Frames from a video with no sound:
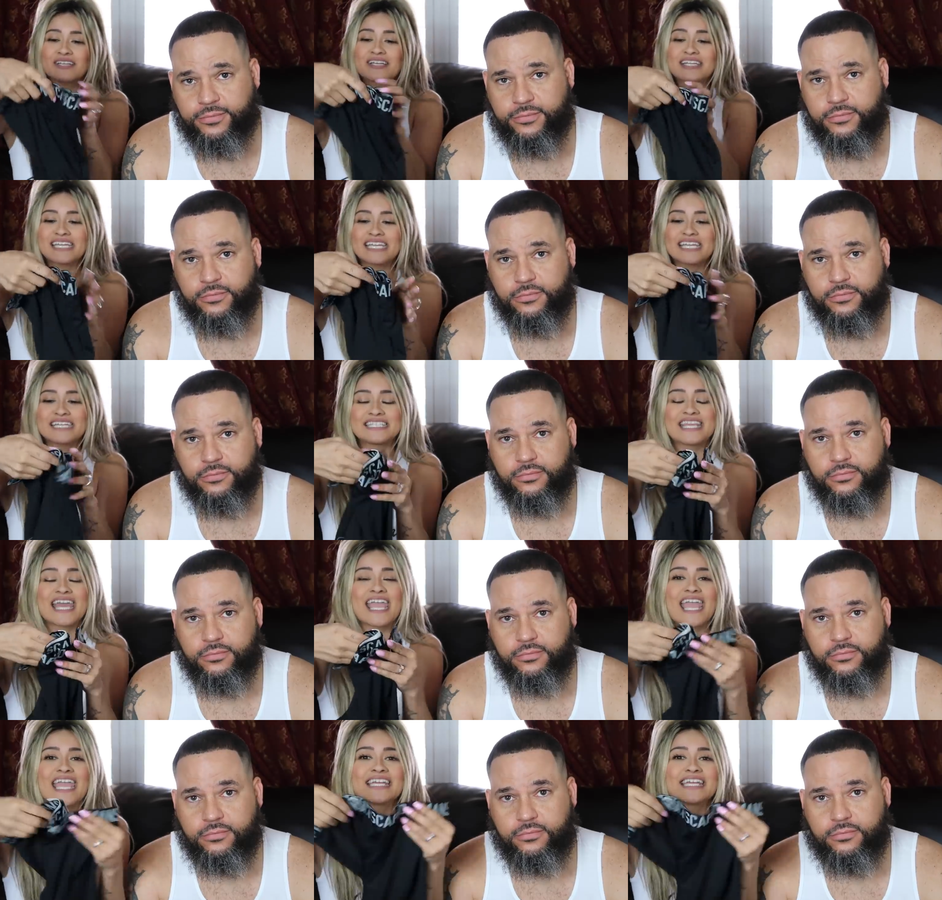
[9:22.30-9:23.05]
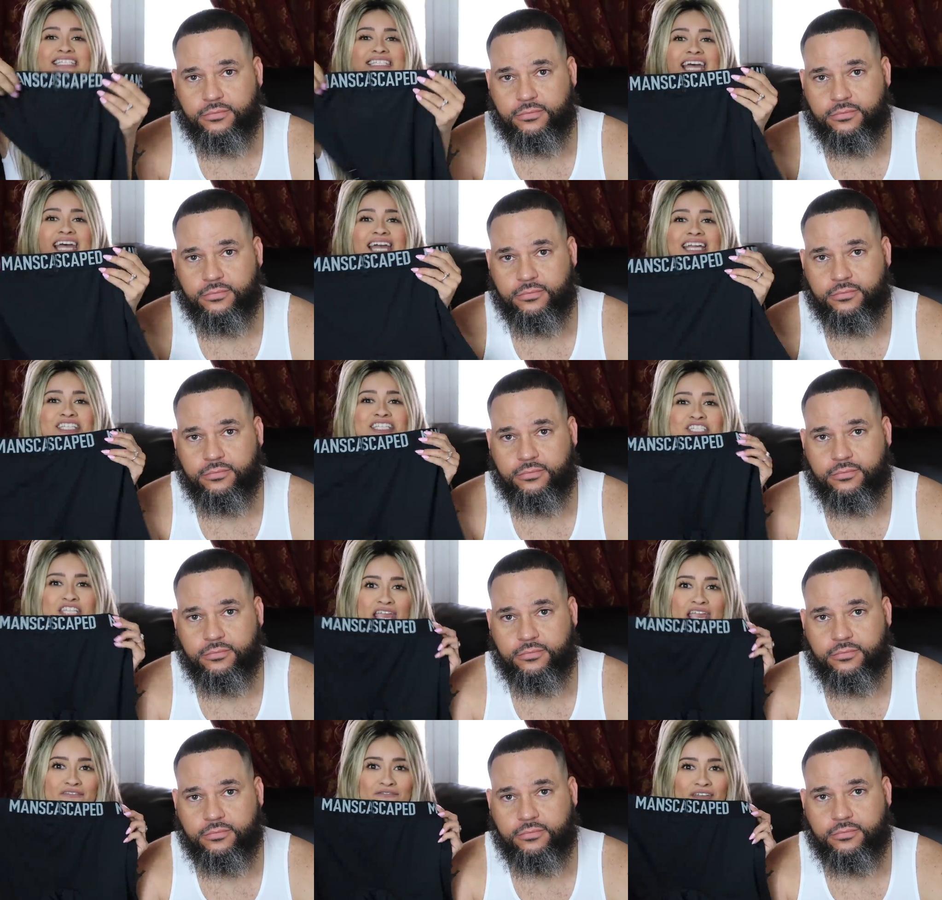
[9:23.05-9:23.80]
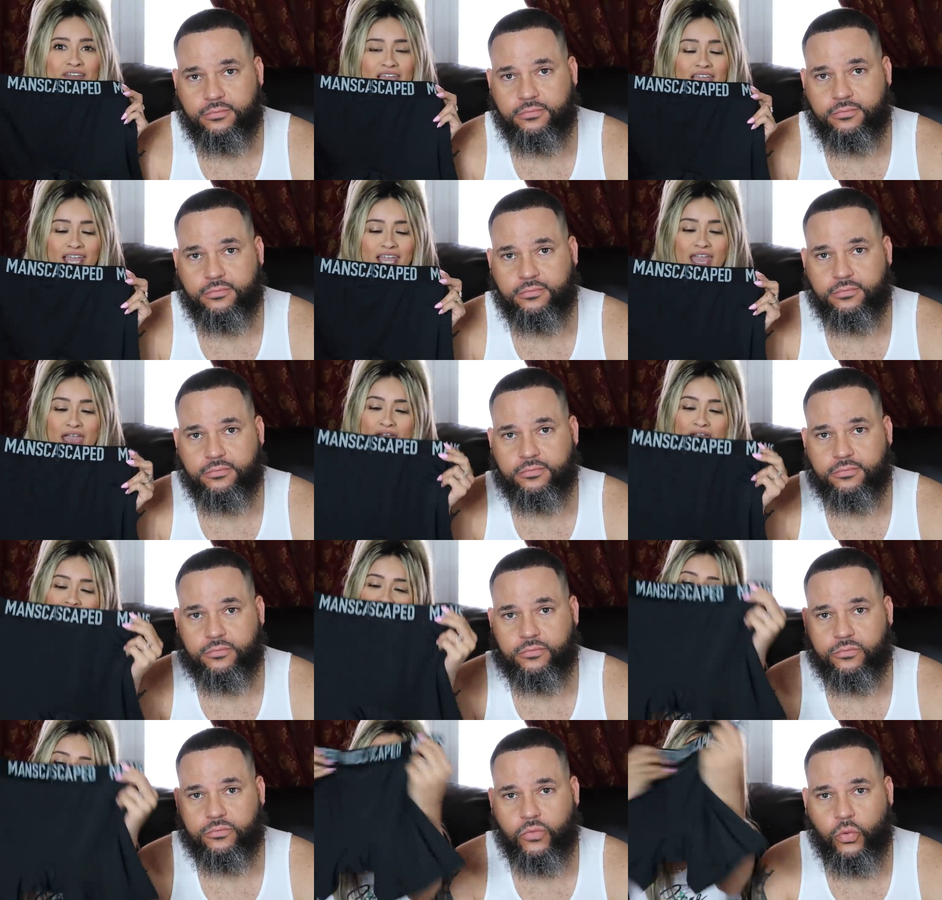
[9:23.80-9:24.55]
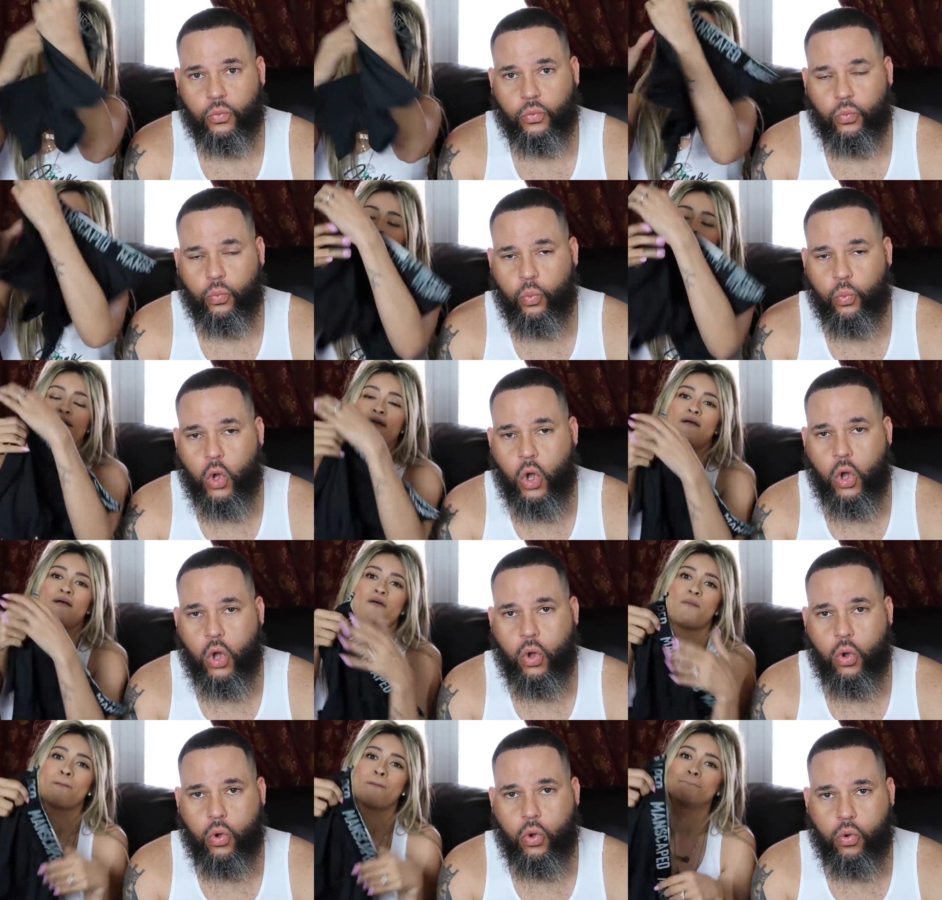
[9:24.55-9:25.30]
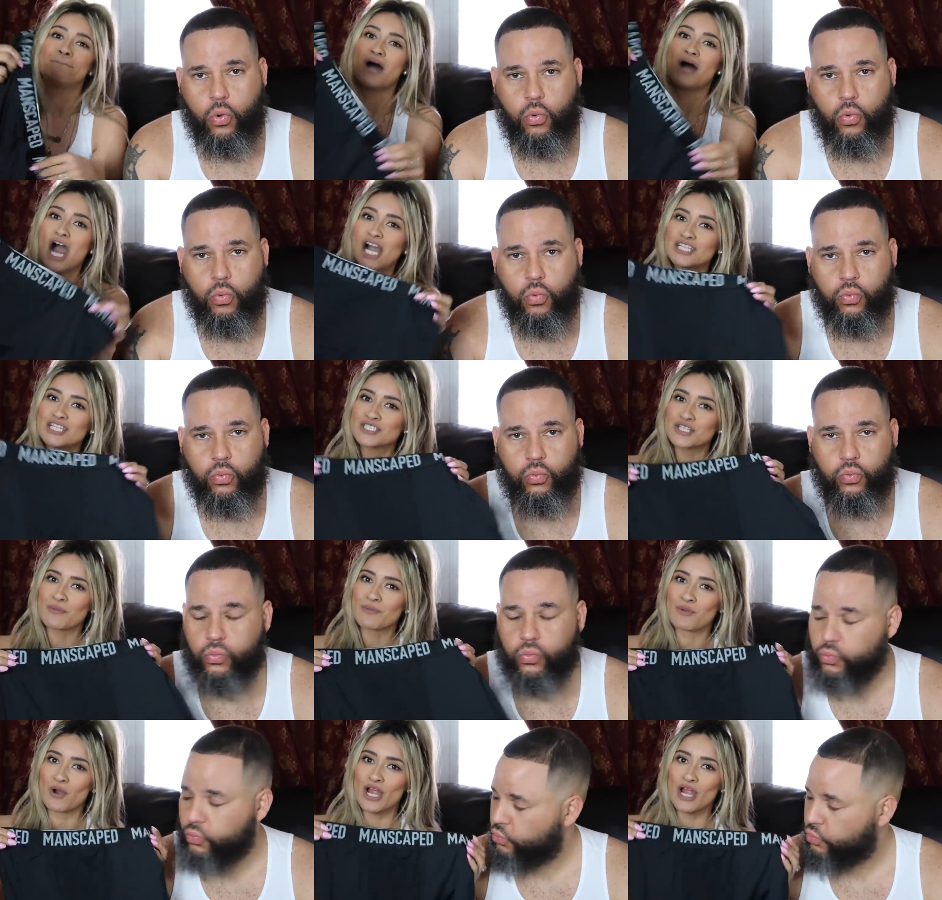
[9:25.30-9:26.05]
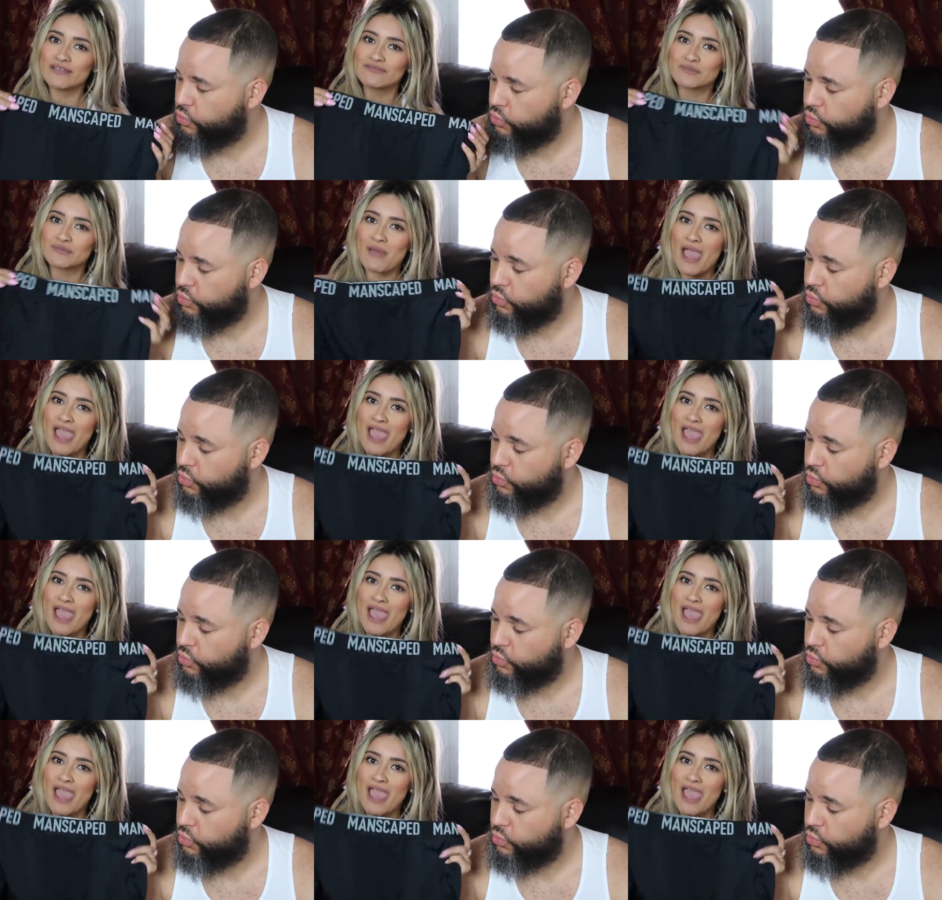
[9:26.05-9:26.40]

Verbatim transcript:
Speaker 1: are gonna get the anti-chafing Woo! Boxer briefs,